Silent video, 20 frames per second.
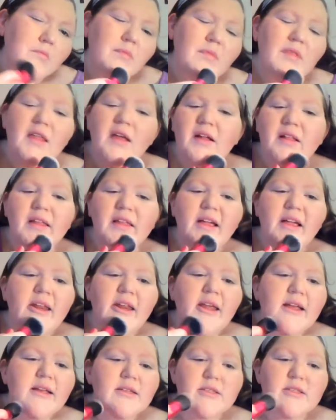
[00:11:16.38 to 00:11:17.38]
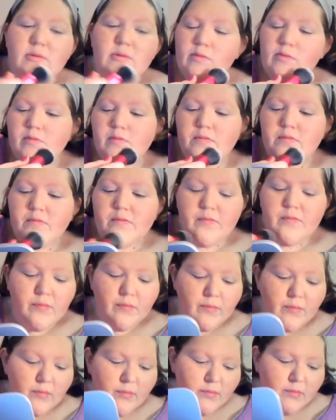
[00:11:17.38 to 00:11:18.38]
Now, ladies,
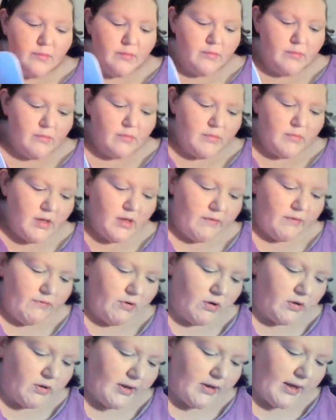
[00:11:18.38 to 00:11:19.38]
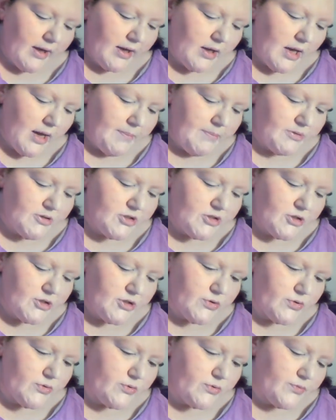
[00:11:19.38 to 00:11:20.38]
if you're like up
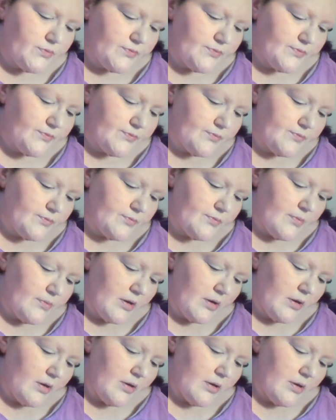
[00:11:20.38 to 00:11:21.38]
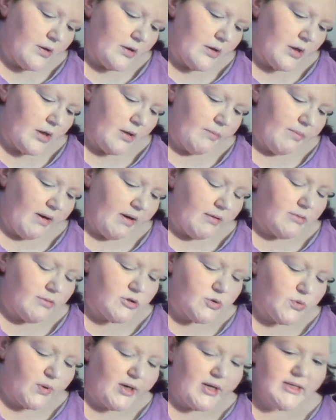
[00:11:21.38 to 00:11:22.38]
to
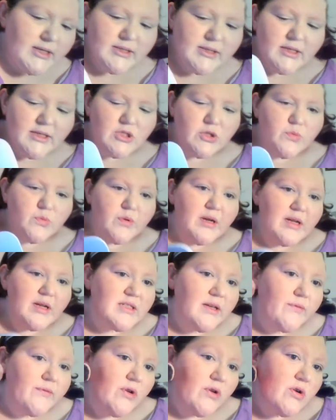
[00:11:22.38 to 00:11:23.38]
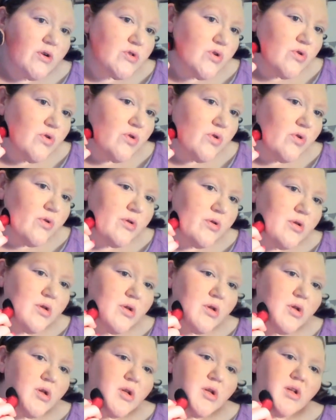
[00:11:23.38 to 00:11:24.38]
about 26, 27 years old,
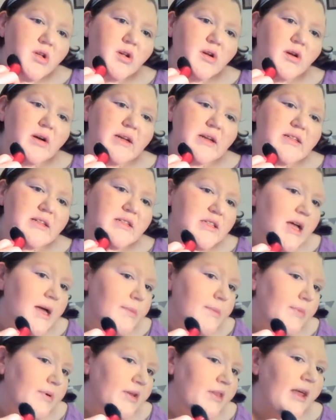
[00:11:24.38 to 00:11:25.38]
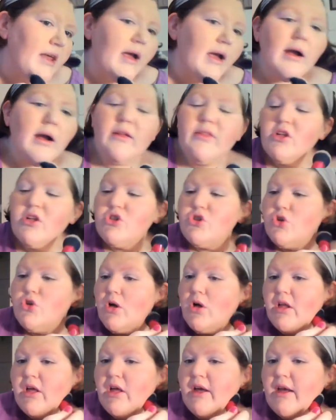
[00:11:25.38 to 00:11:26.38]
you're going to stop right there at the
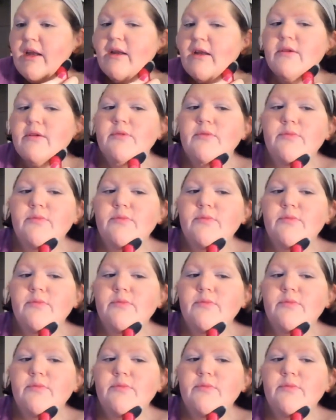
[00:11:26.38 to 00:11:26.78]
jawline.